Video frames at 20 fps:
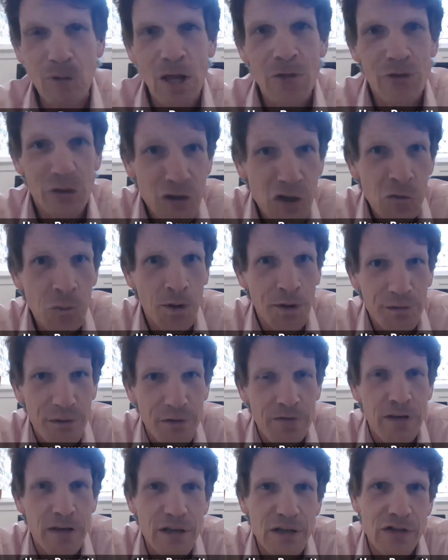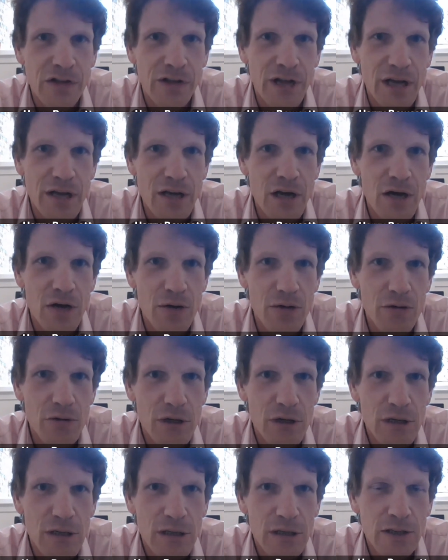this is one of the things that I know,
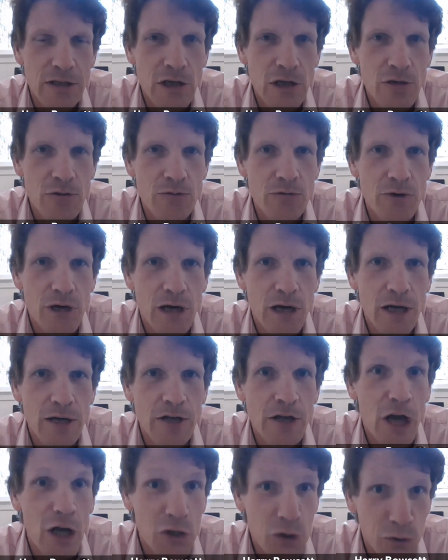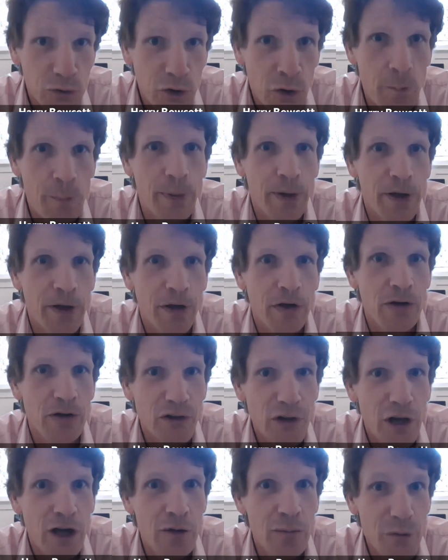you know, Nigel Topping and
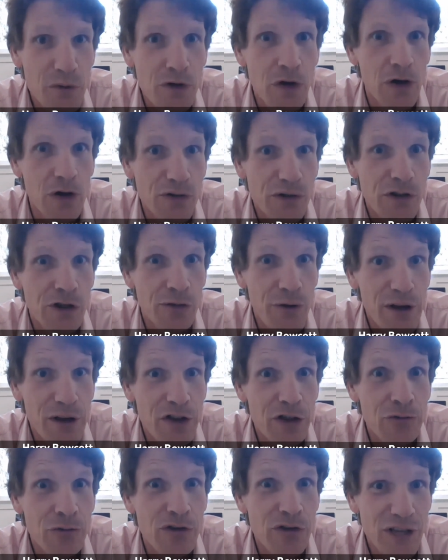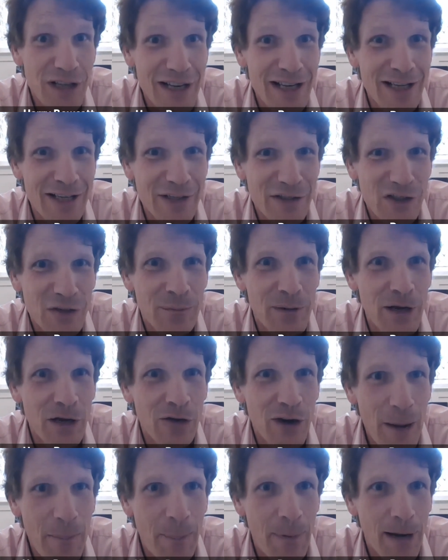Gonzalo Munoz in the Race to Resilience have been
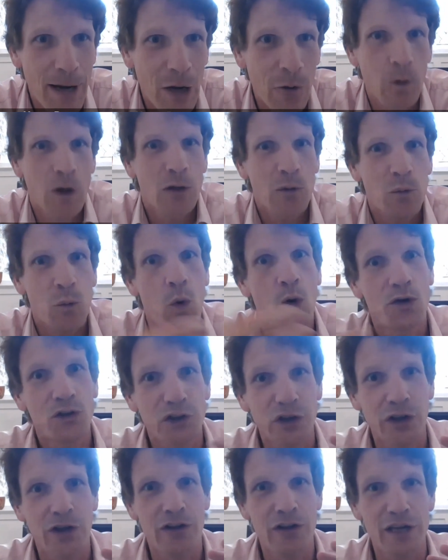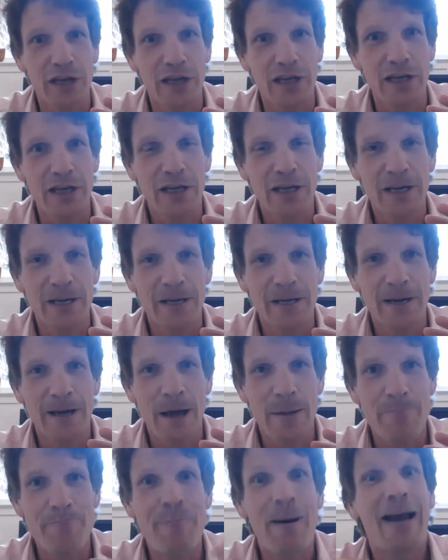grappling with. What are the
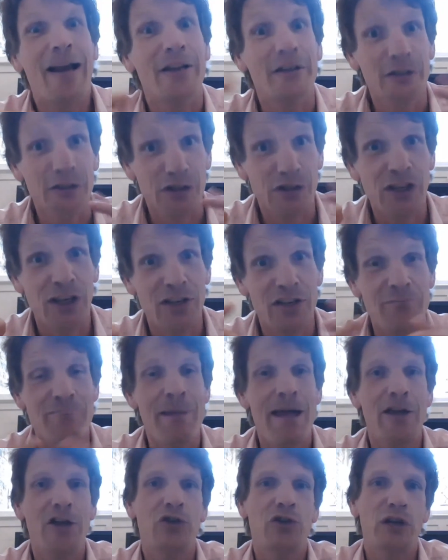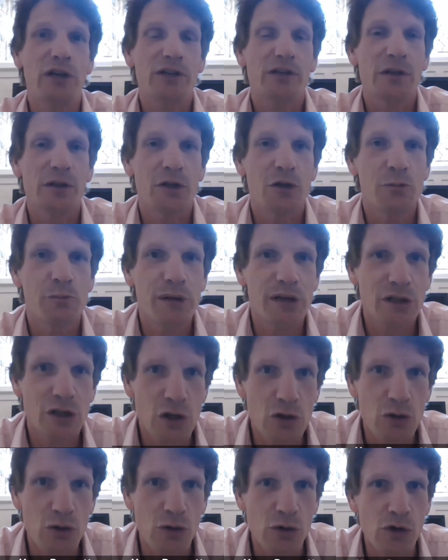balanced set of metrics that can be
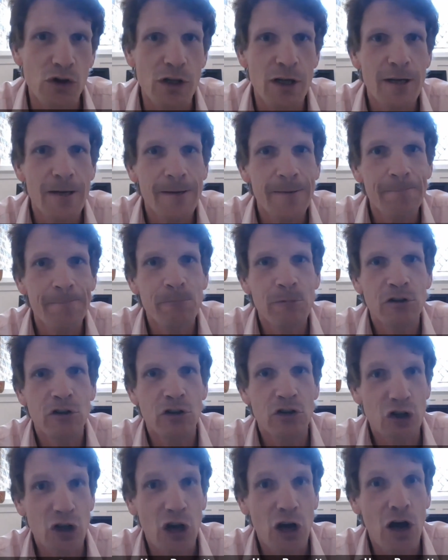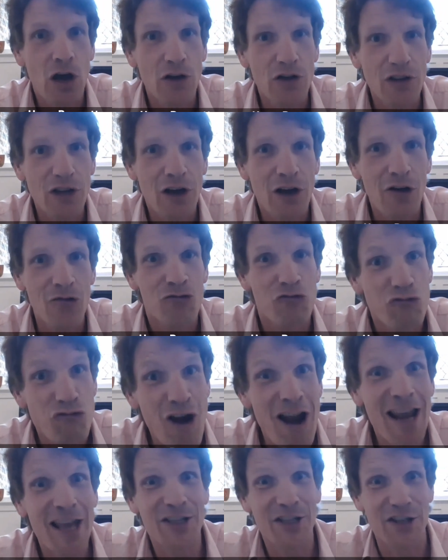used to chart our
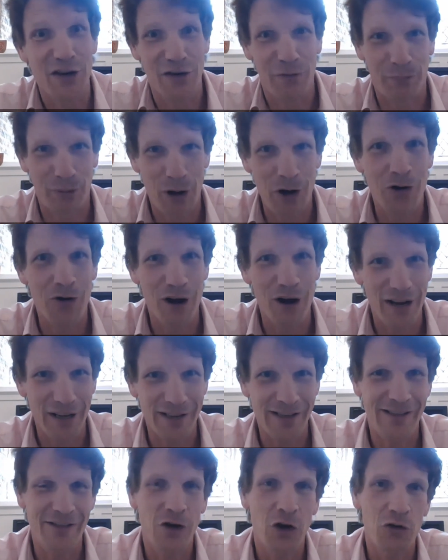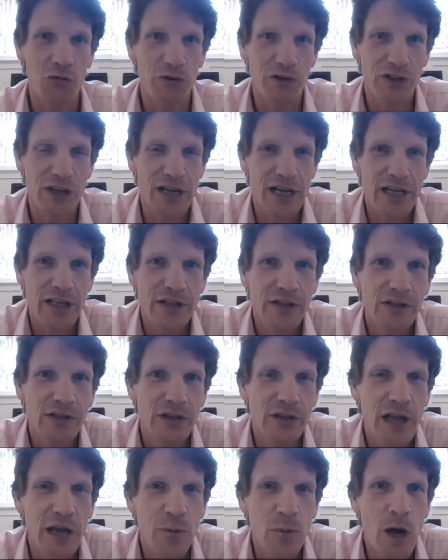relative progress on resilience?
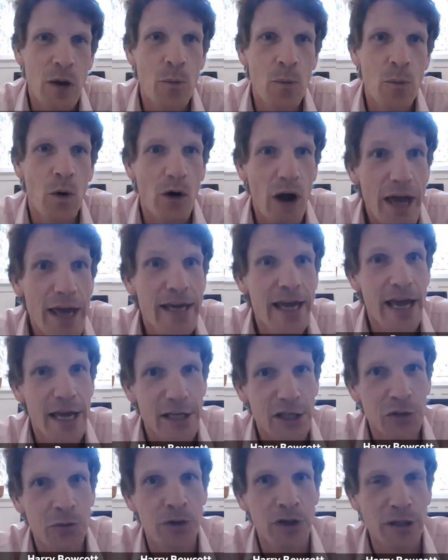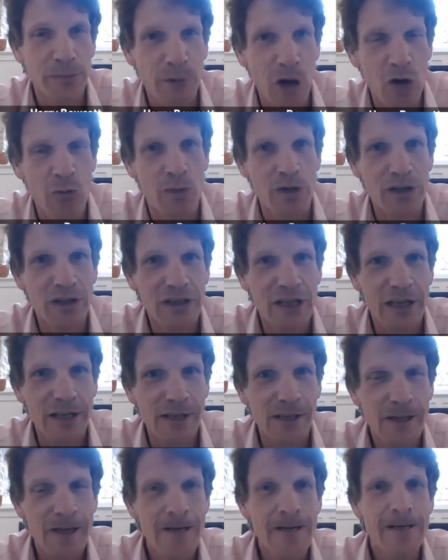And where I get to at the moment
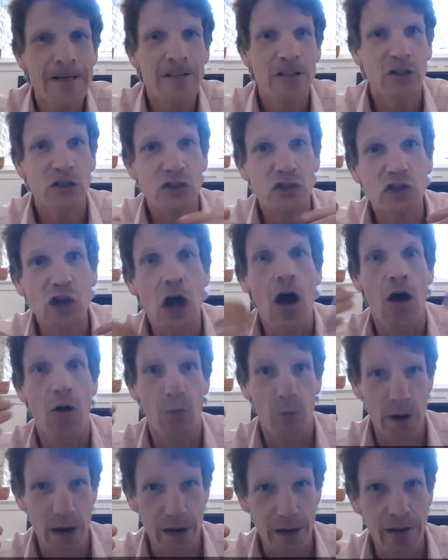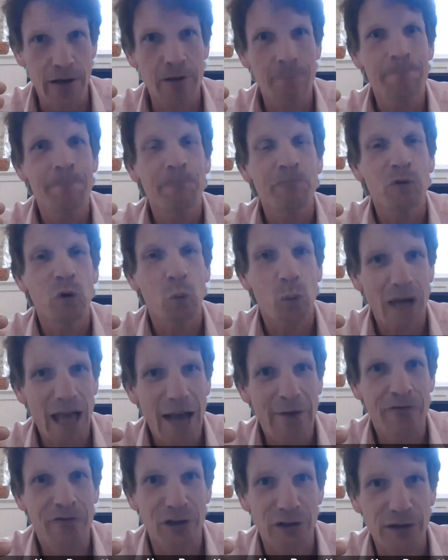is, to start with, we
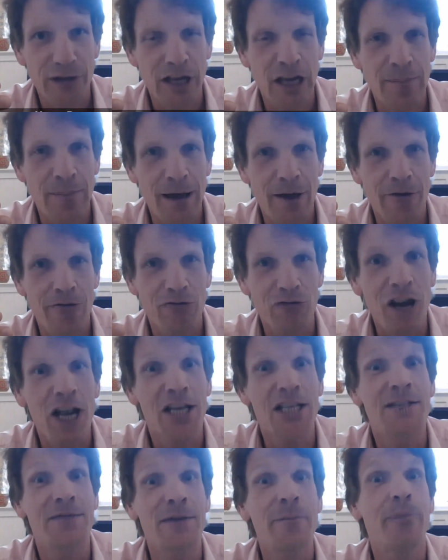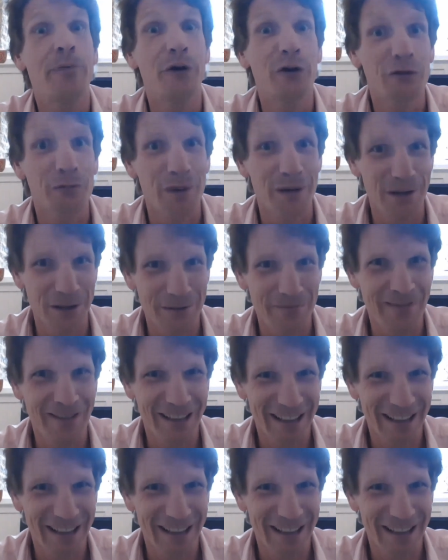have to think about relative improvement,